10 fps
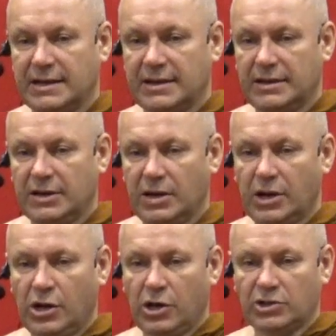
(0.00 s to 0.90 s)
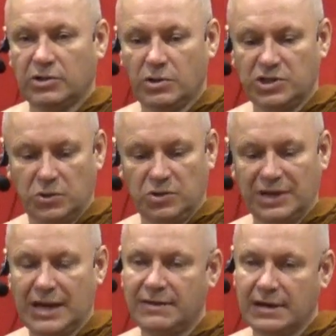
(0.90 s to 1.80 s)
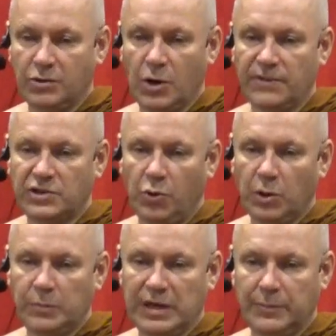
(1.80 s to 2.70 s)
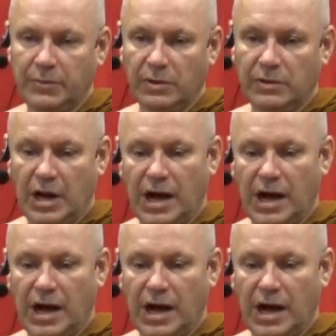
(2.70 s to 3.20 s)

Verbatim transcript: Uh. So those two together covers all people.